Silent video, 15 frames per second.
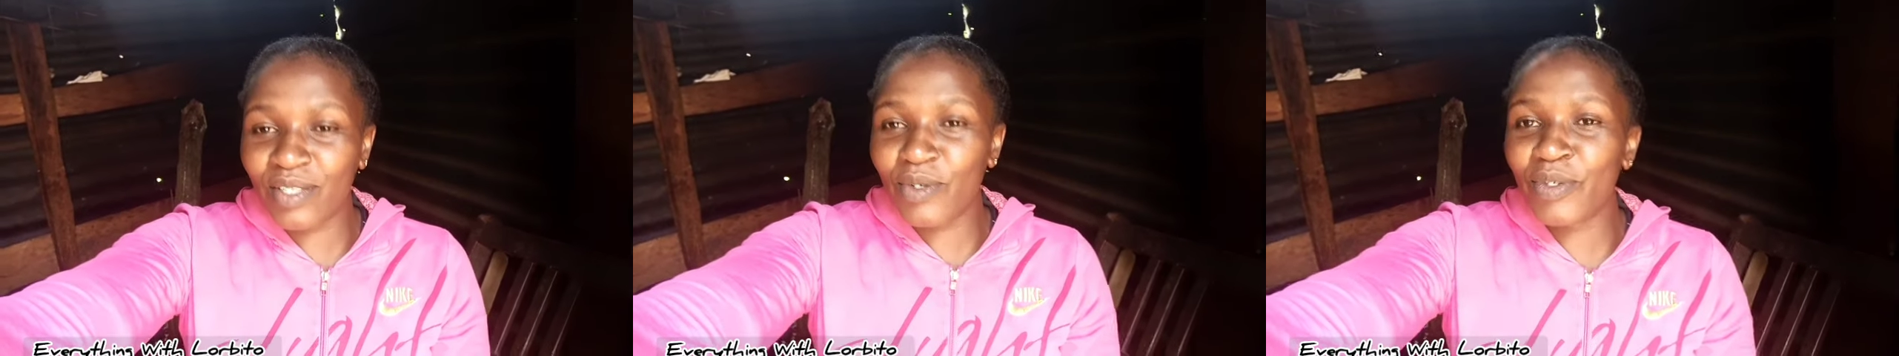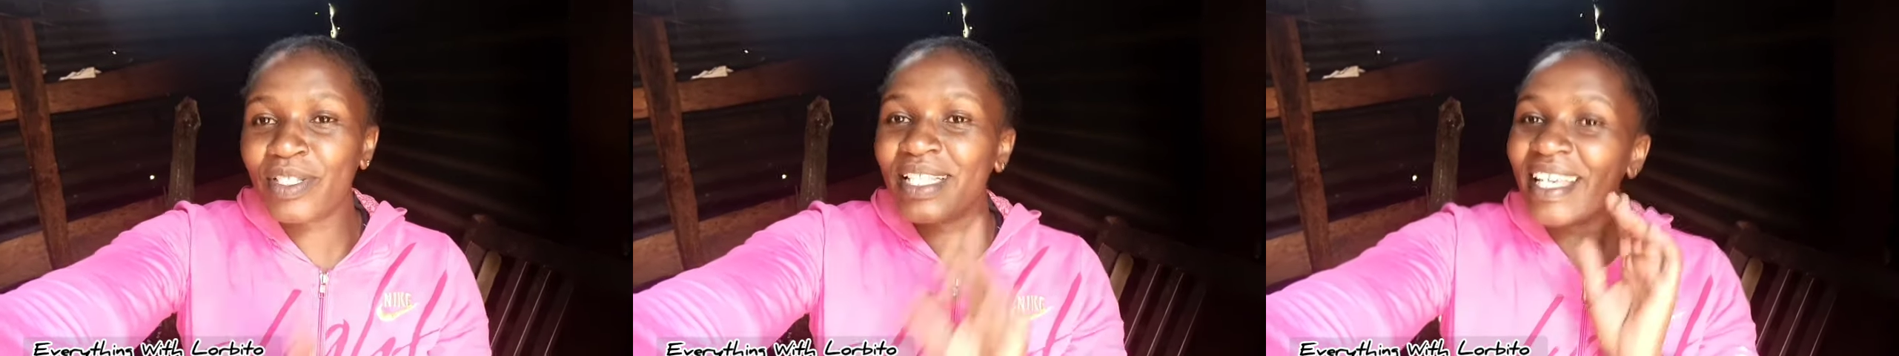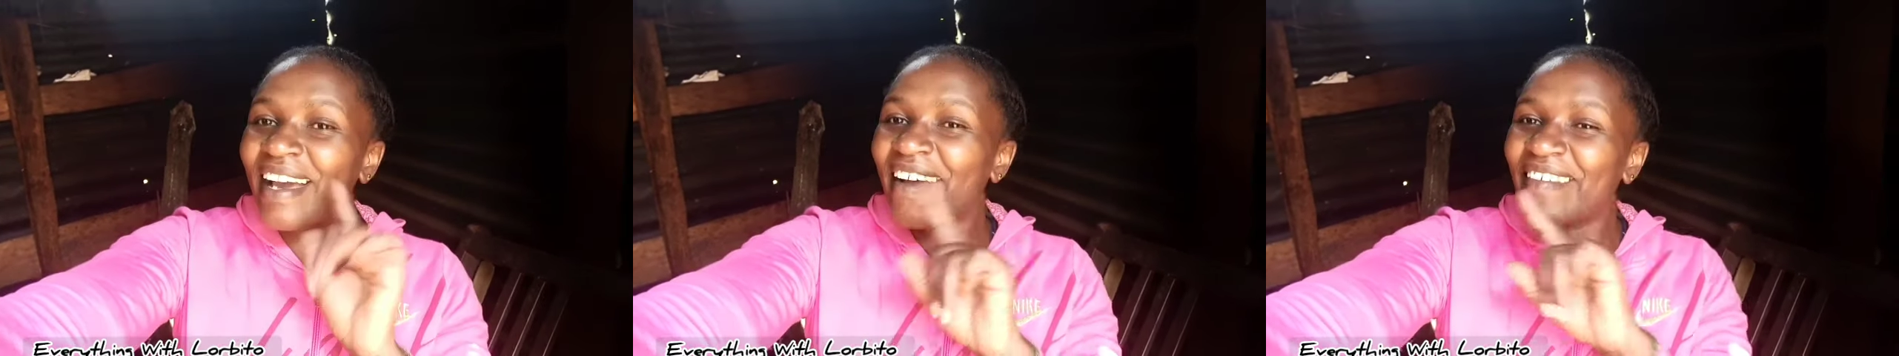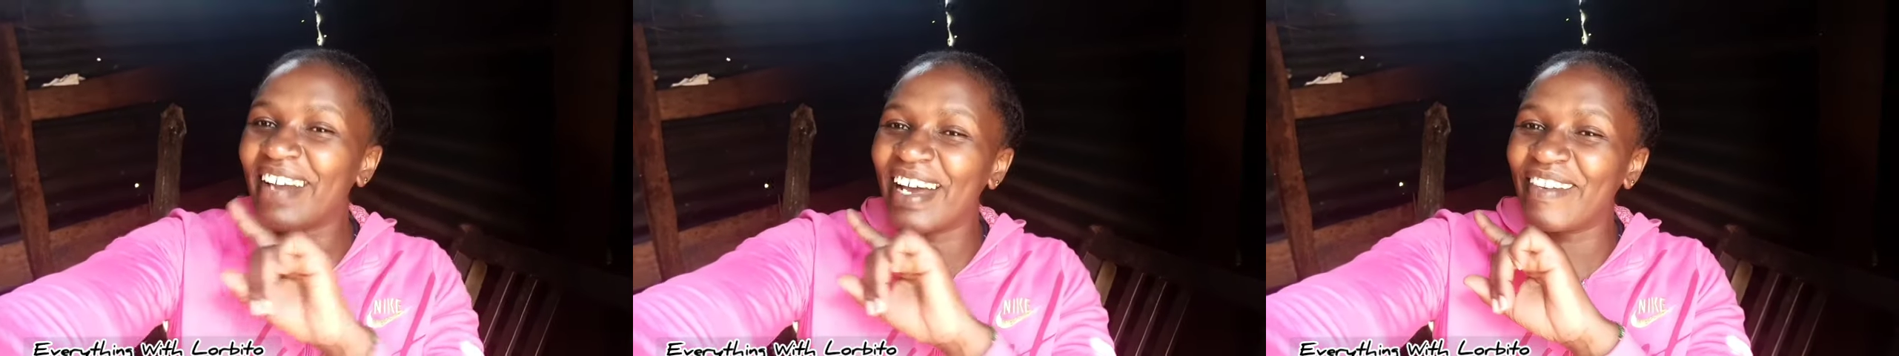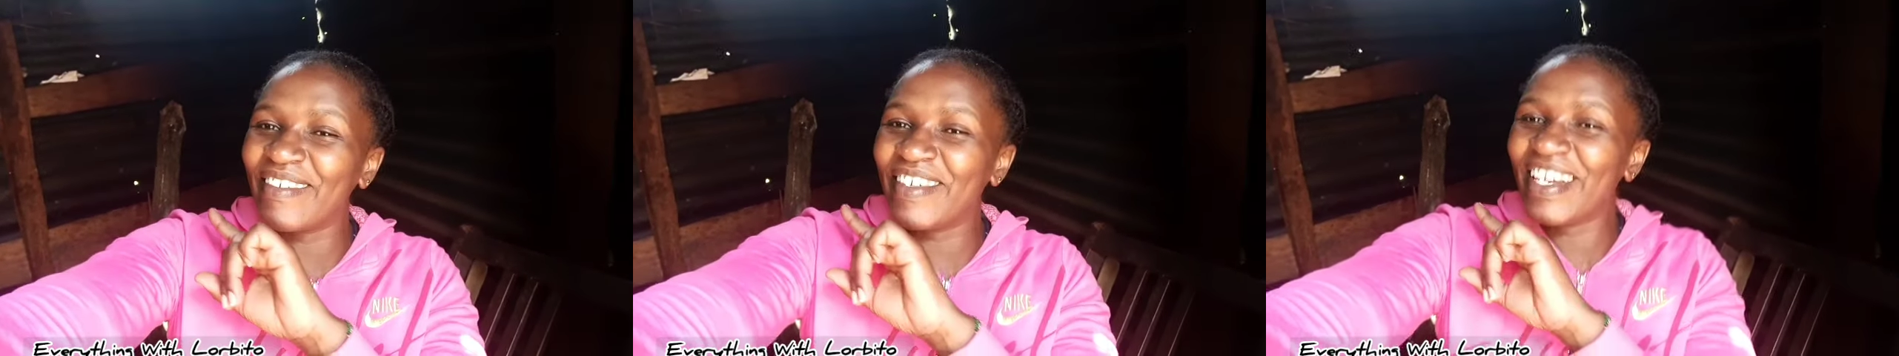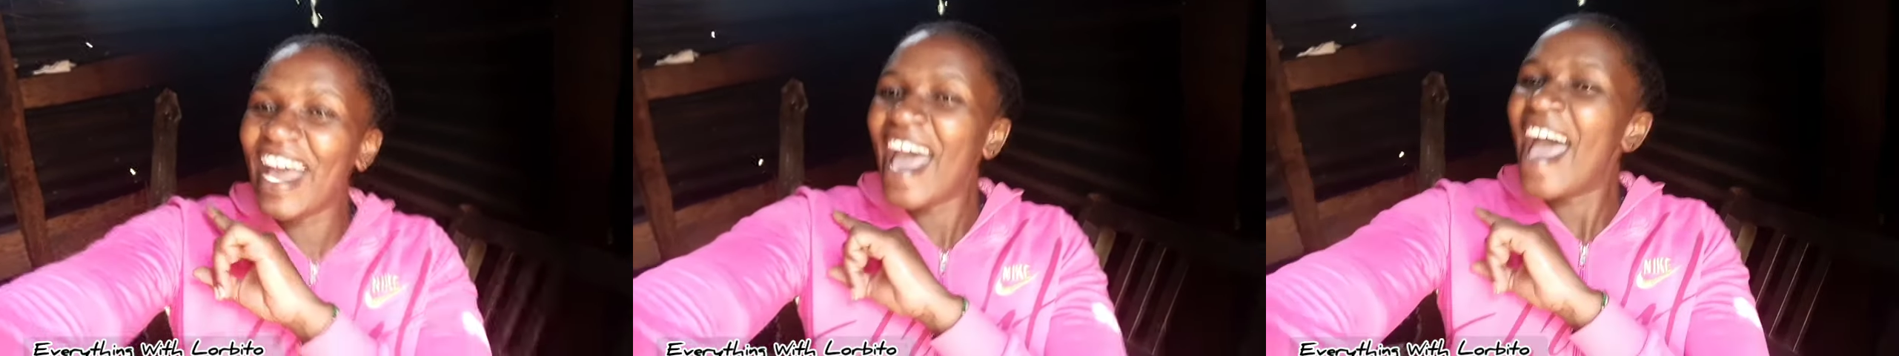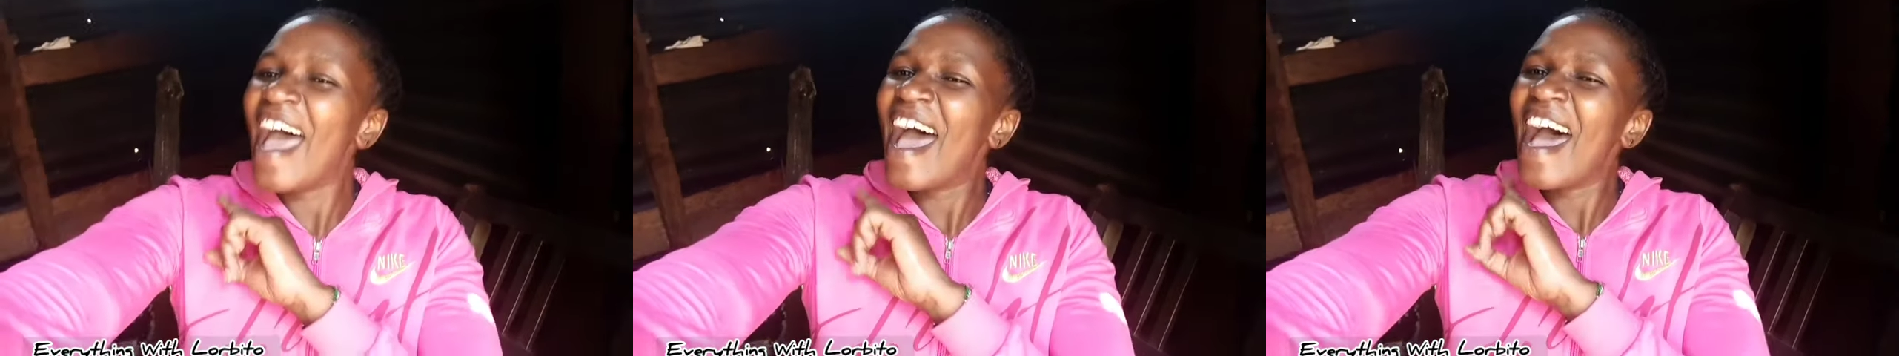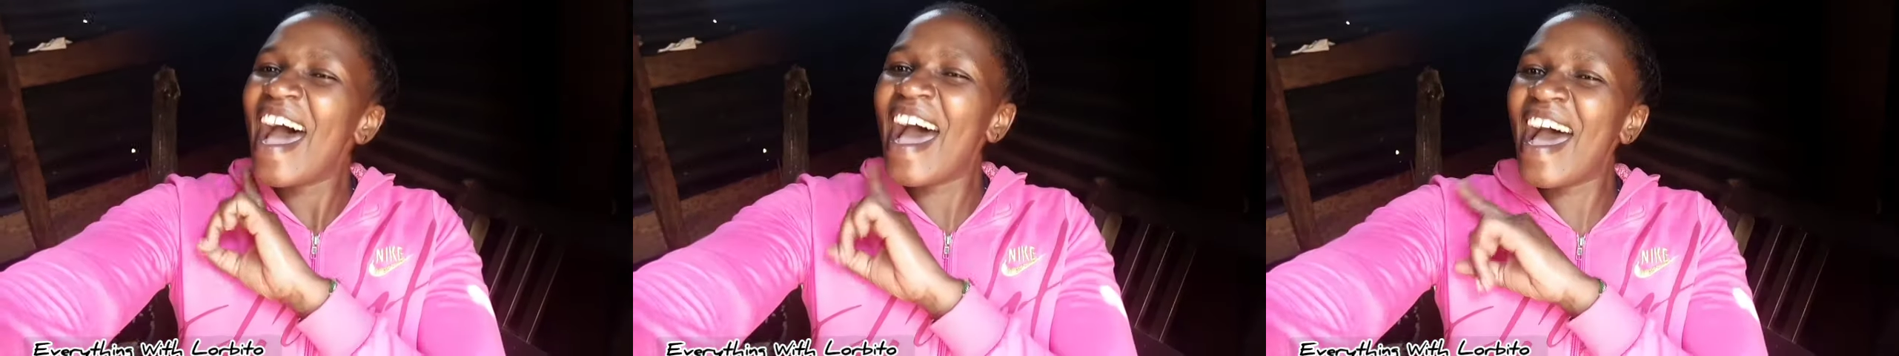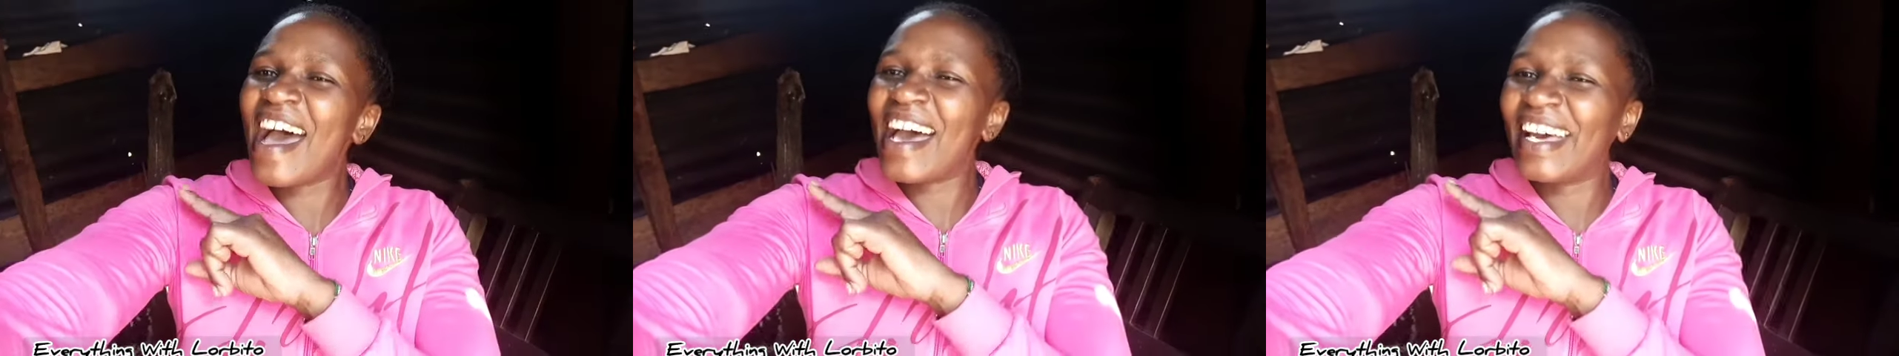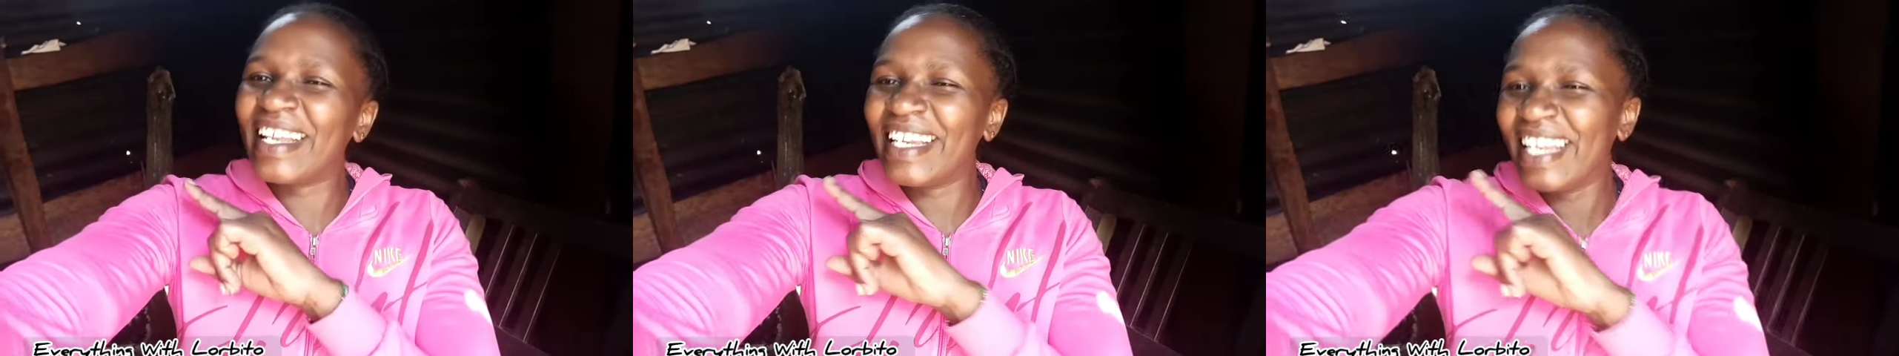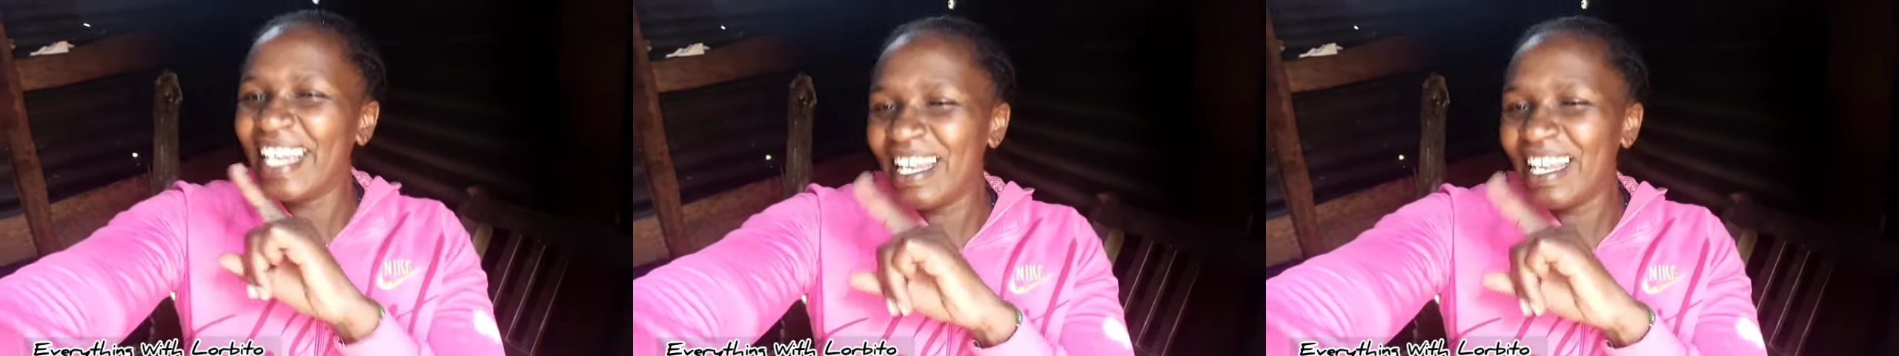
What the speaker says: So stick around and